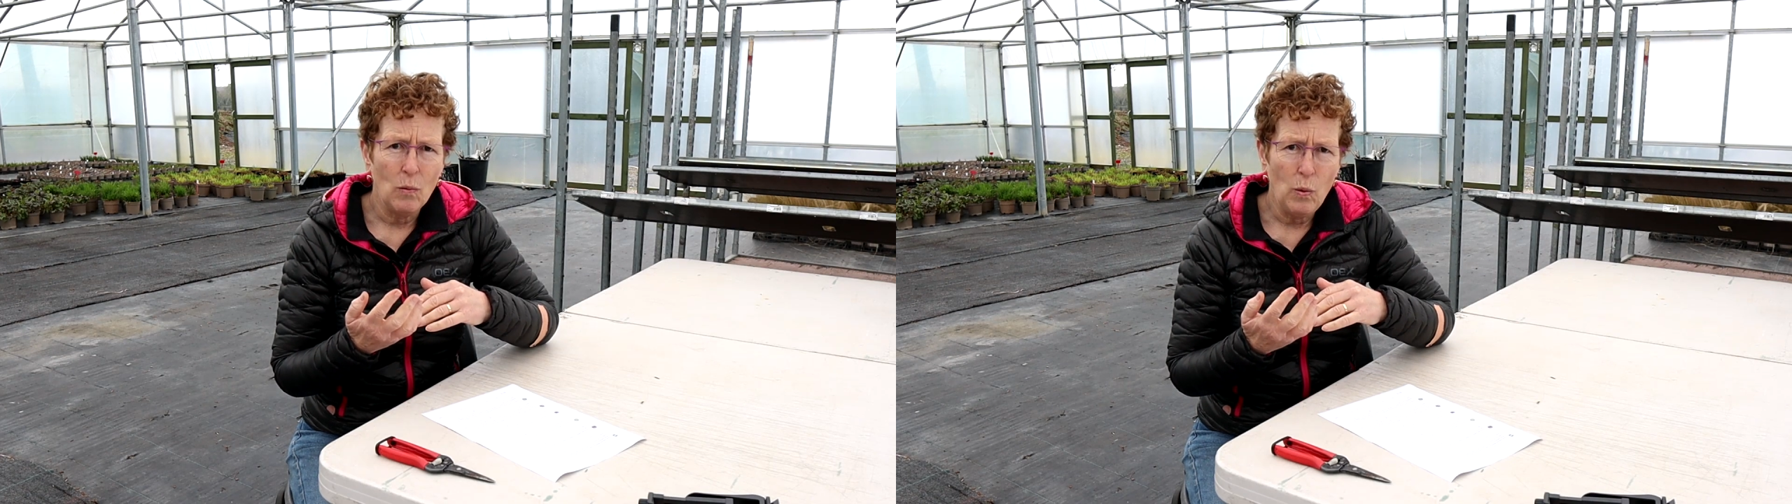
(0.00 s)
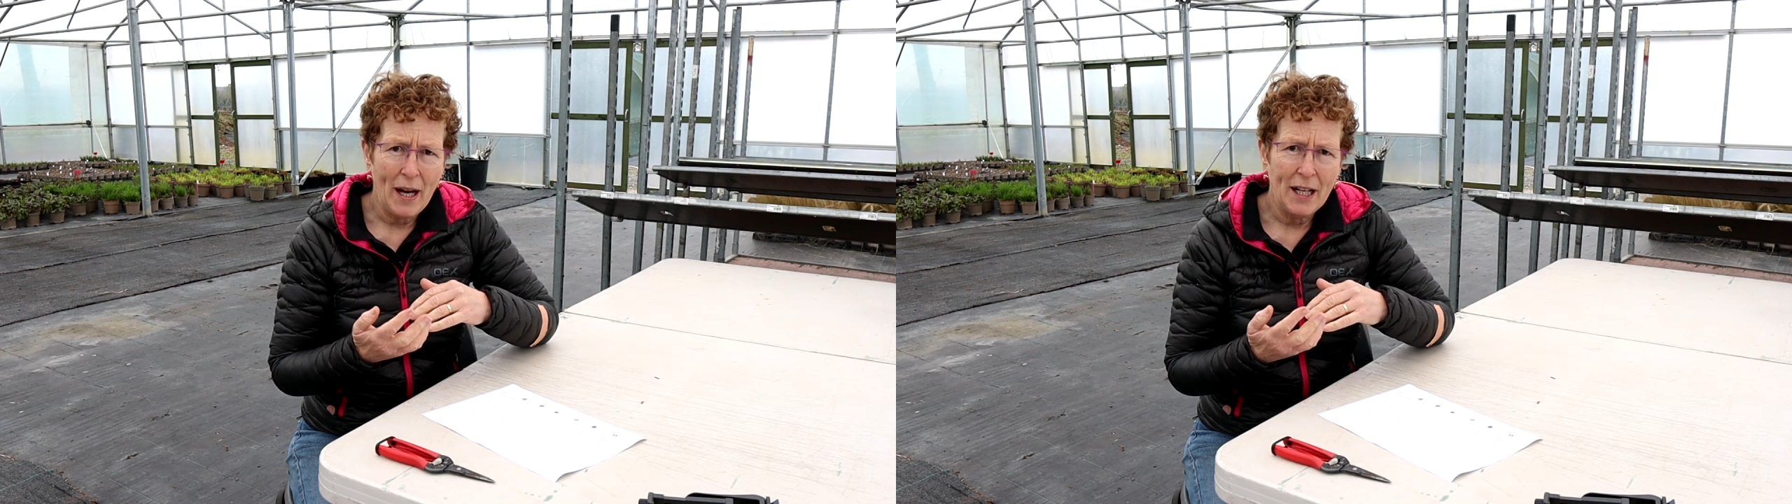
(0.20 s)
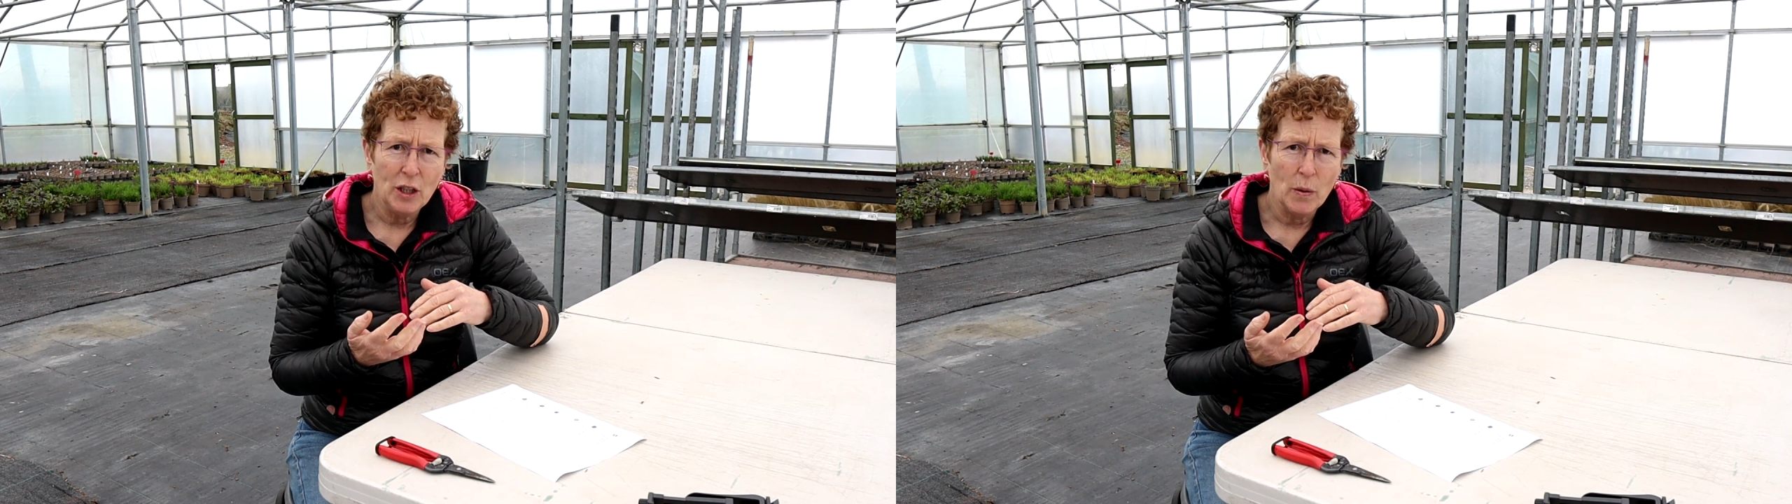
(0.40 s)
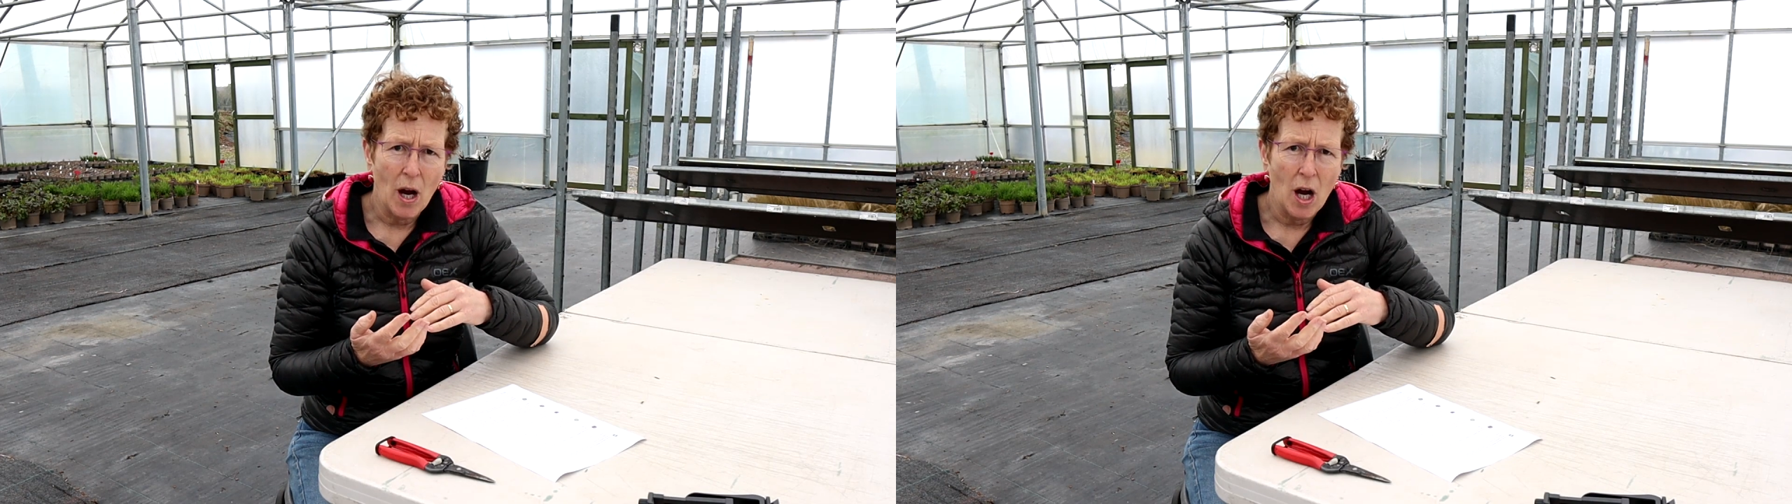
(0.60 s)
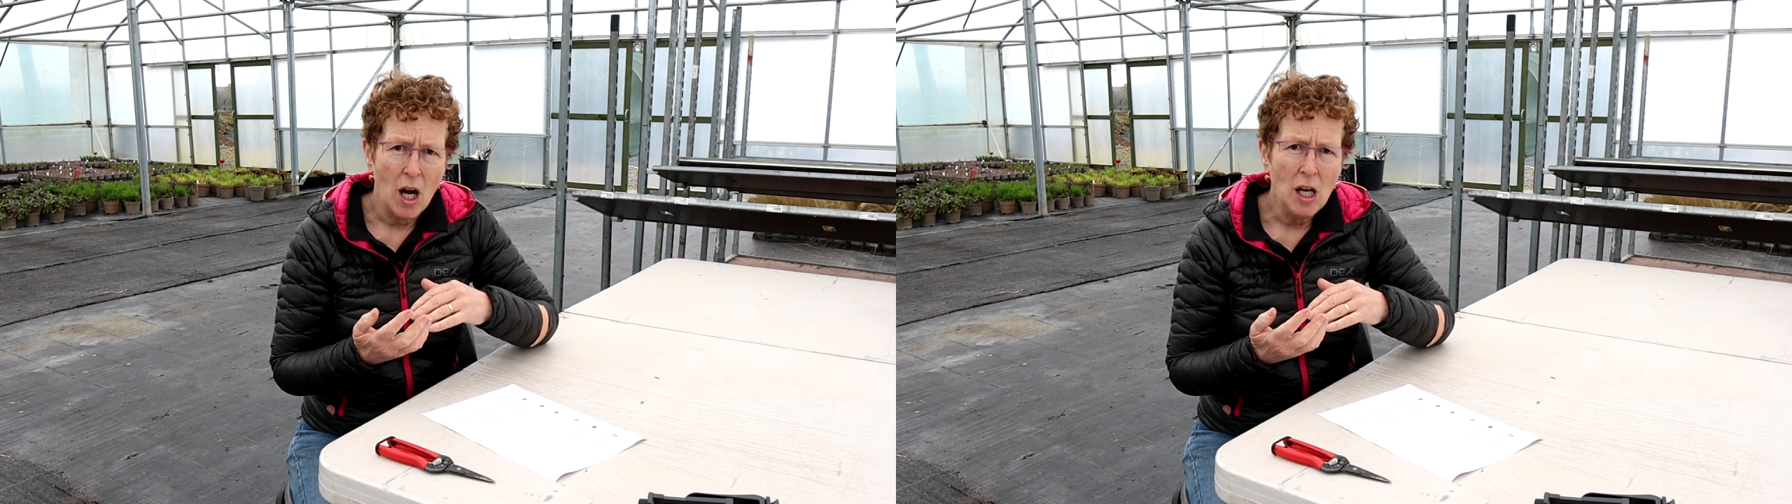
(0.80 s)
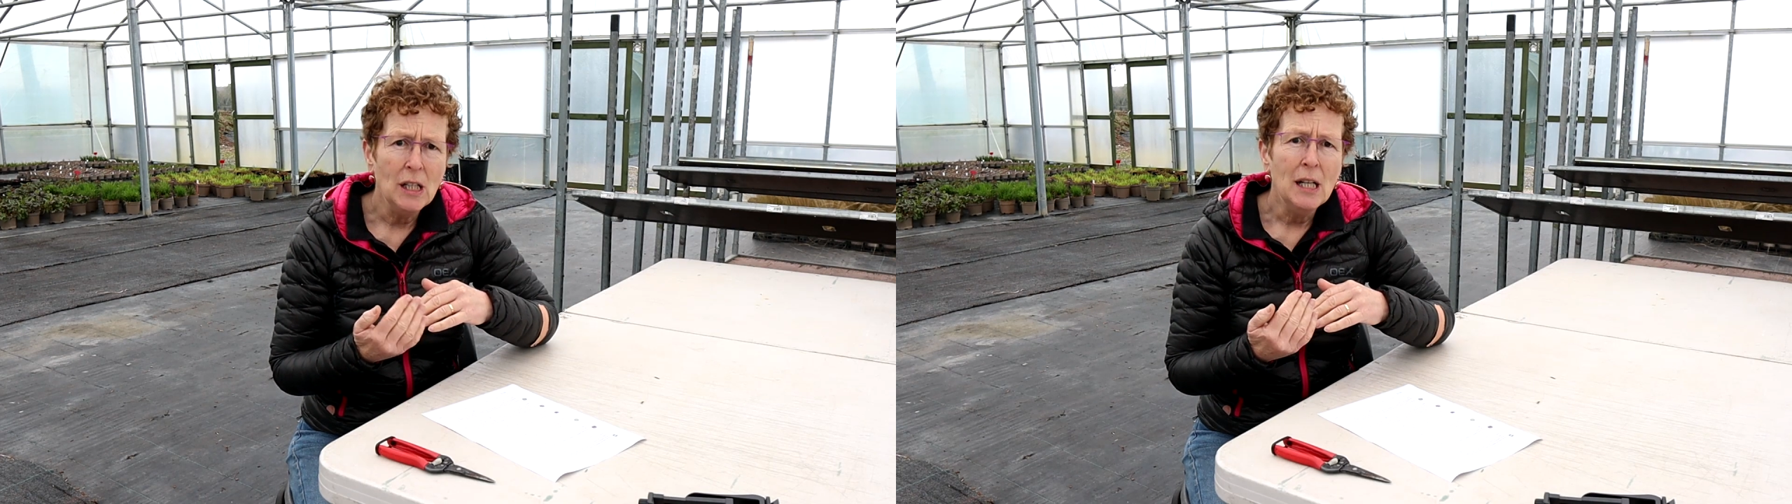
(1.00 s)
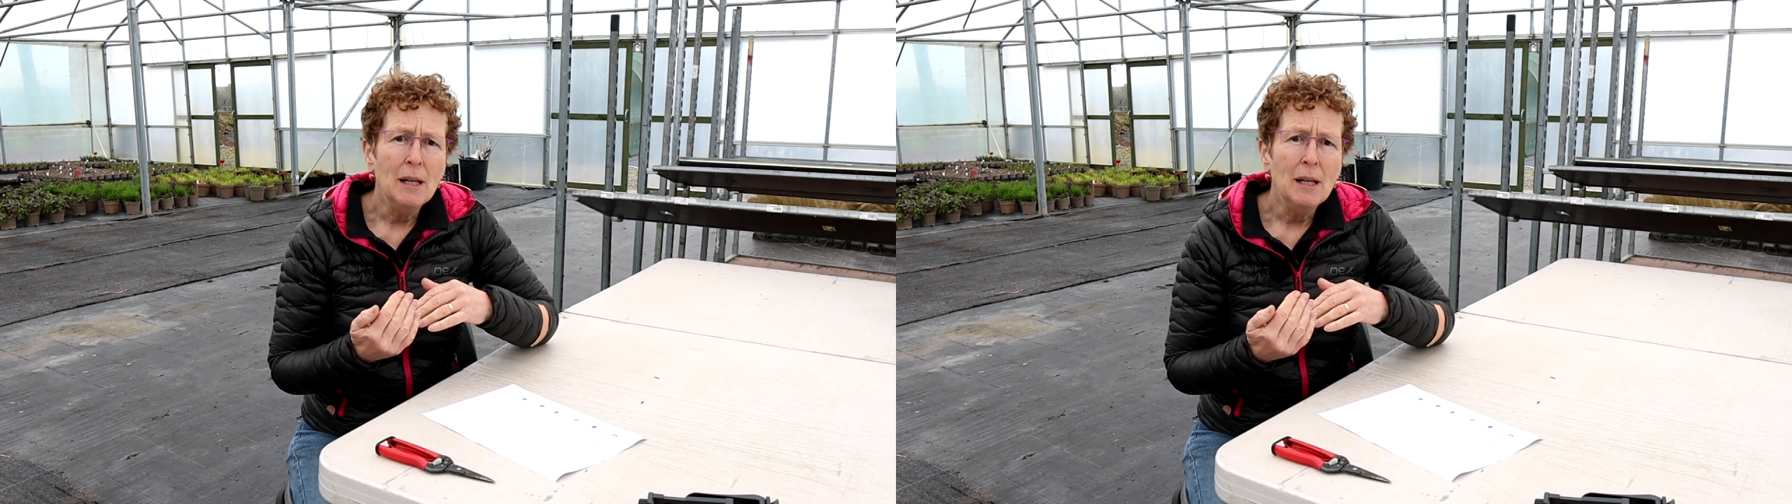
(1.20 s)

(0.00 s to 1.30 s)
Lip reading: where you are,